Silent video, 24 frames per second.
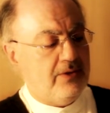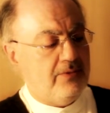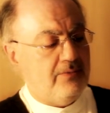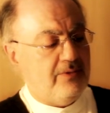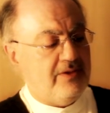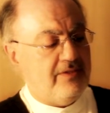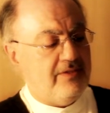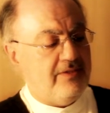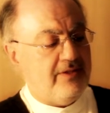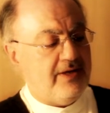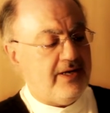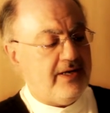
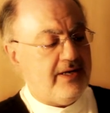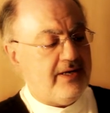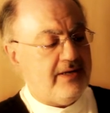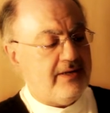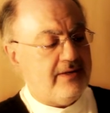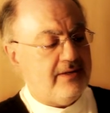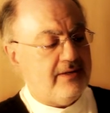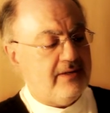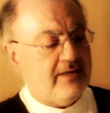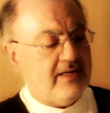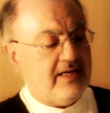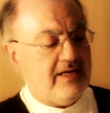When
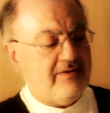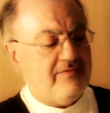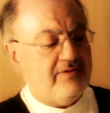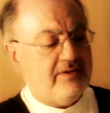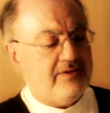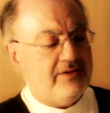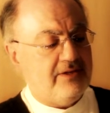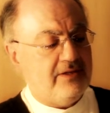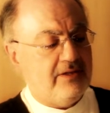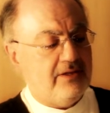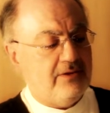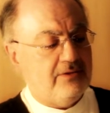there
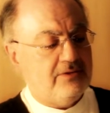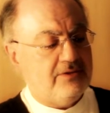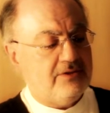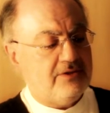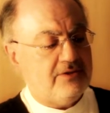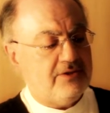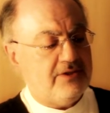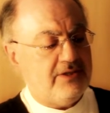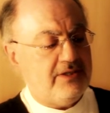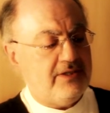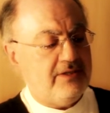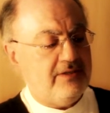covered the low
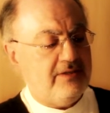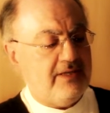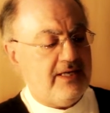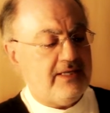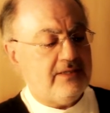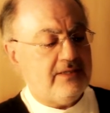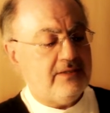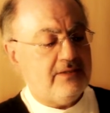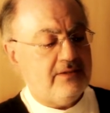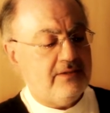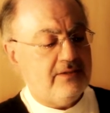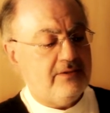tree
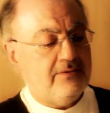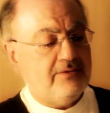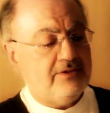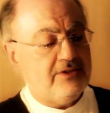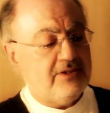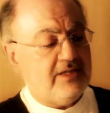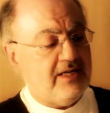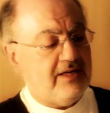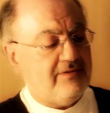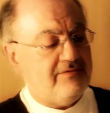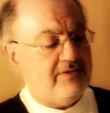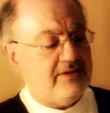that
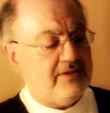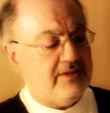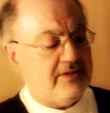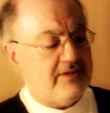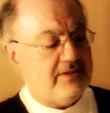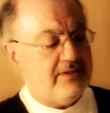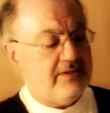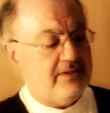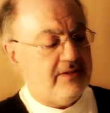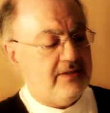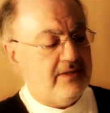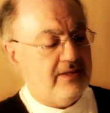which covered
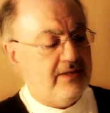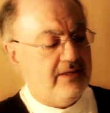it,